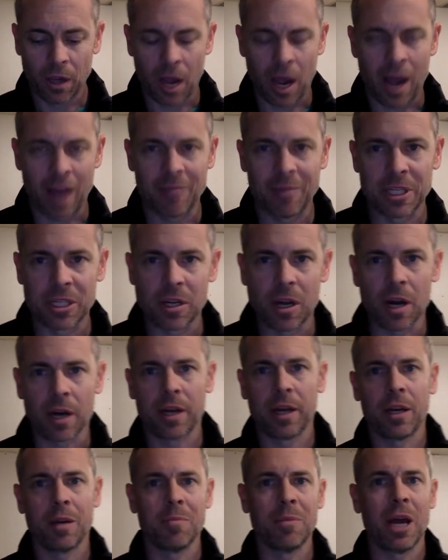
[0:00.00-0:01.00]
I've been
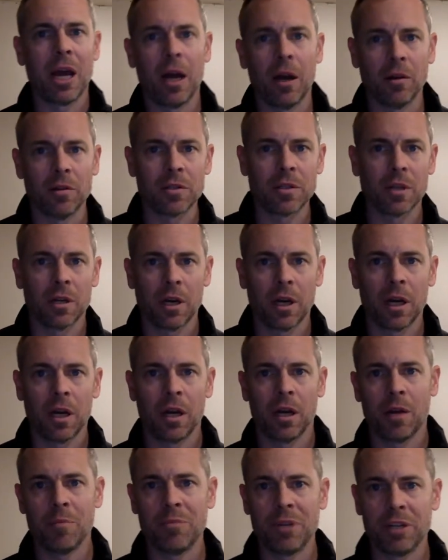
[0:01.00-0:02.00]
talking about
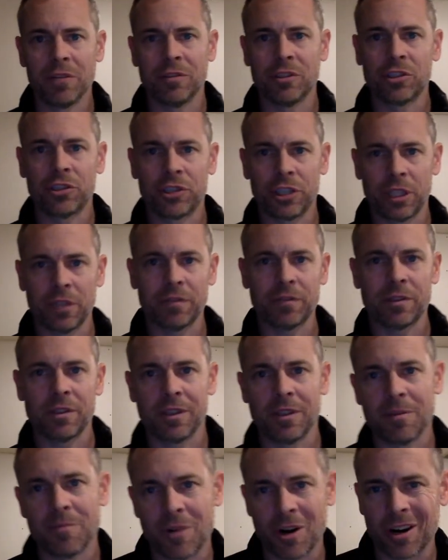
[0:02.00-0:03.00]
a bit of a shift
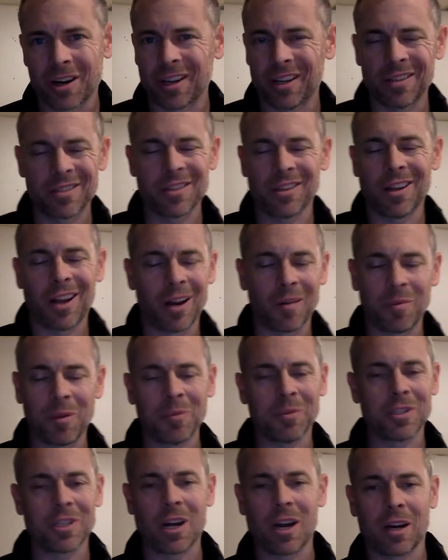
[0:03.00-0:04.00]
in the market. There's a lot of
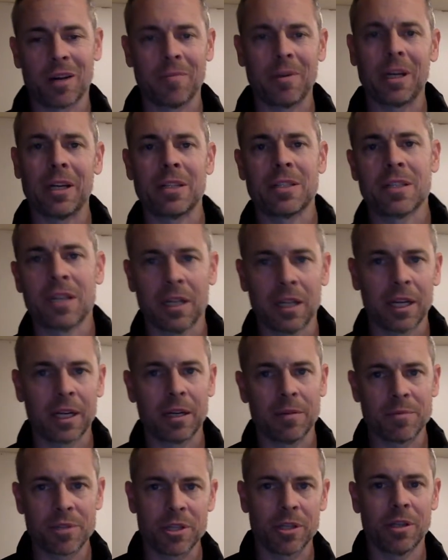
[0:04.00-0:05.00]
people talking about it. It's not like
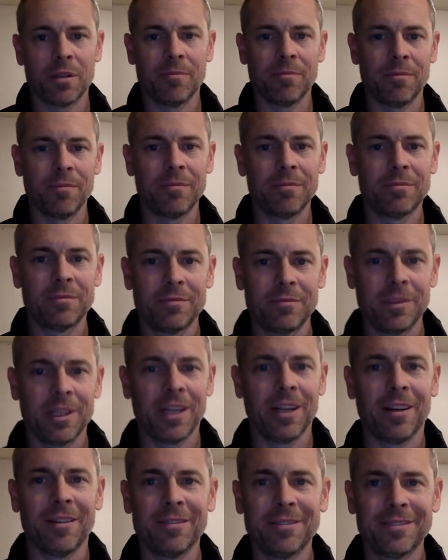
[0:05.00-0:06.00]
I'm some,
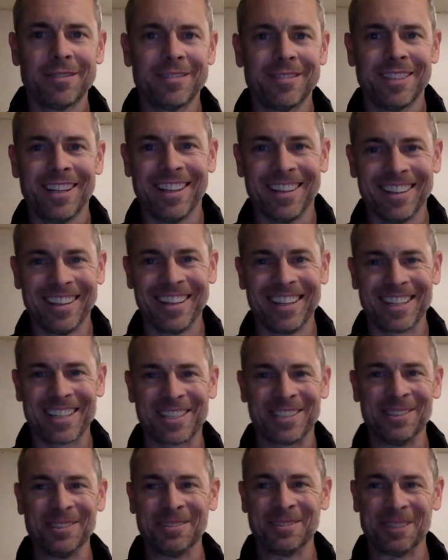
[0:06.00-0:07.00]

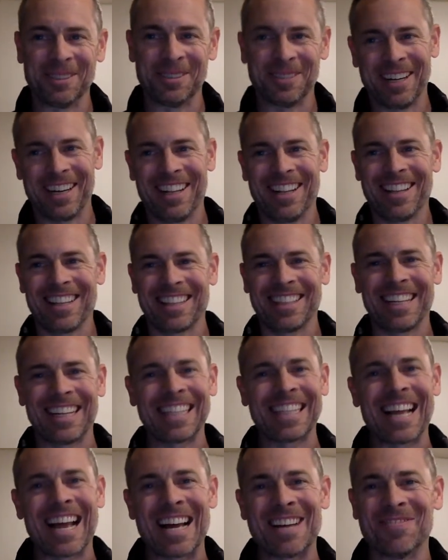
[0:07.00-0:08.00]
guru or anything
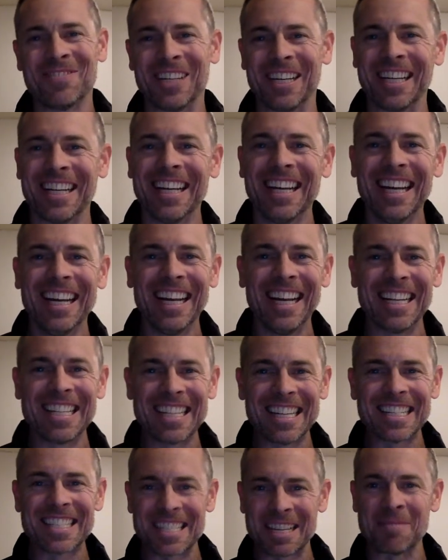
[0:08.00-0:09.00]
like that, but it
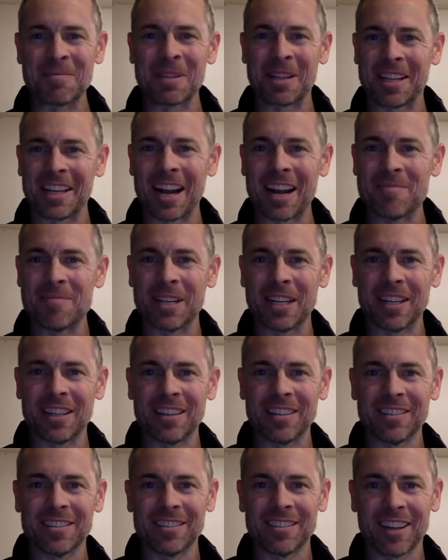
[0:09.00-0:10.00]
is something that I've
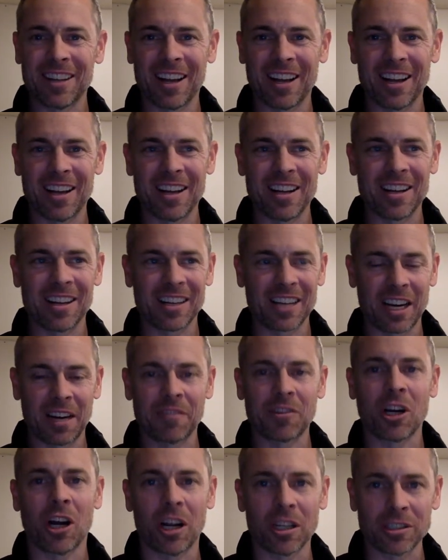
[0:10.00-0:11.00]
been kind
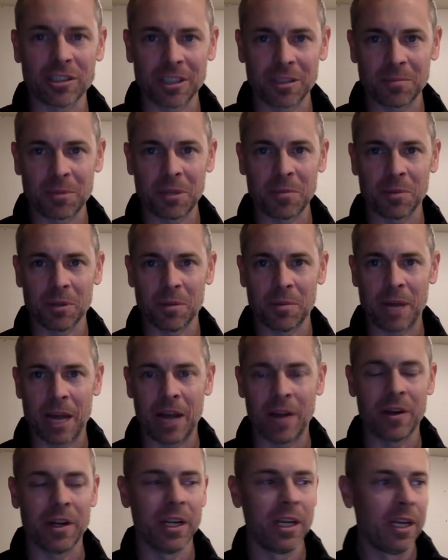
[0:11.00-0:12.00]
of cautioning people
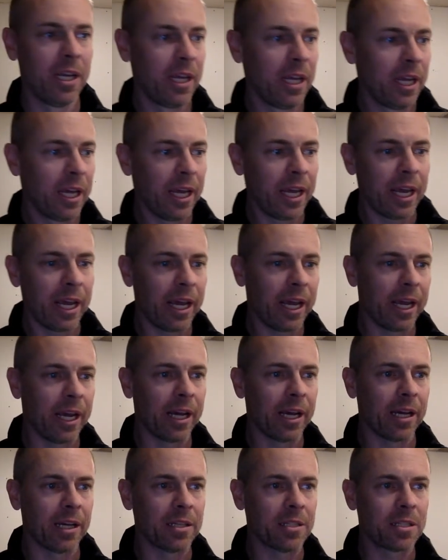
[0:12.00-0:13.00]
about.
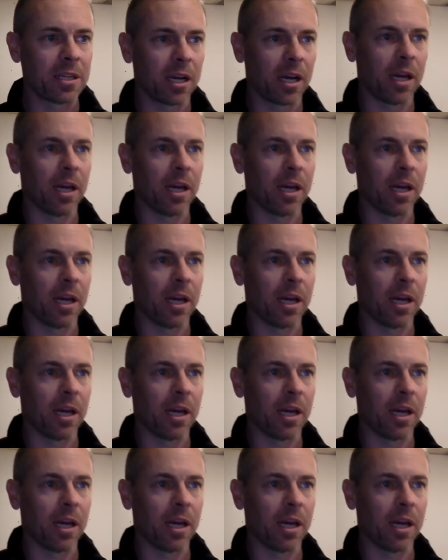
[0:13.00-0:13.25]
And